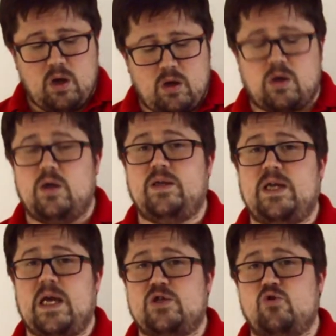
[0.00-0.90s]
I
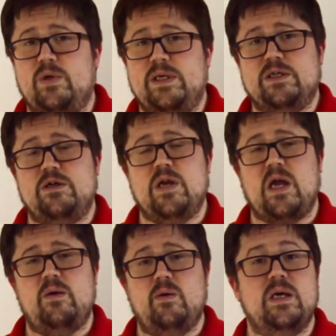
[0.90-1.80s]
guess what we need to do
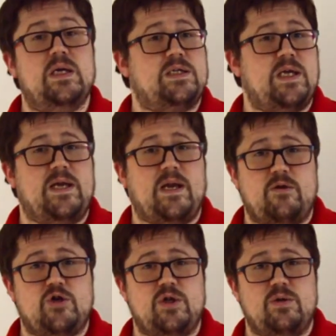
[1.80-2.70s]
now is take it out and
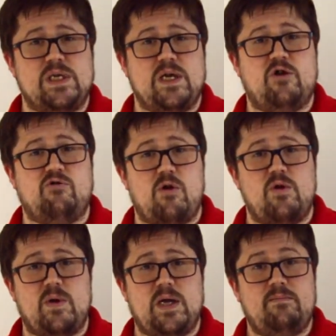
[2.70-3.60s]
shoot it,
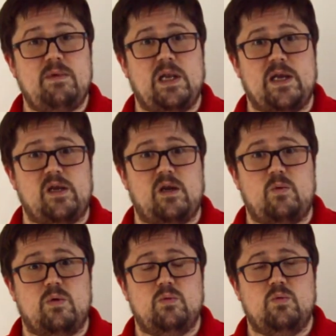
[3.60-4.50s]
chrono it, and let you know
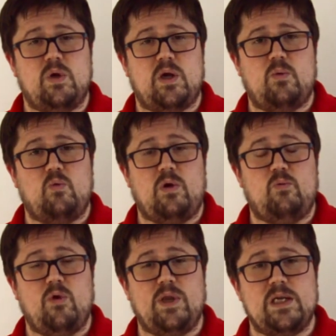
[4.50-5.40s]

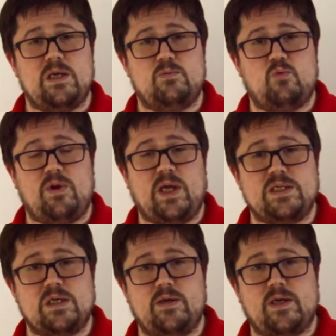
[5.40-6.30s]
what
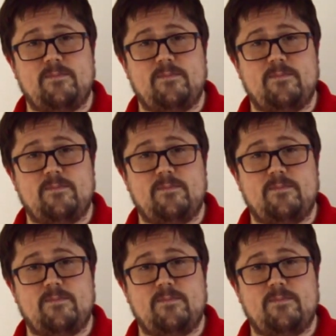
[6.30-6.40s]
that's like.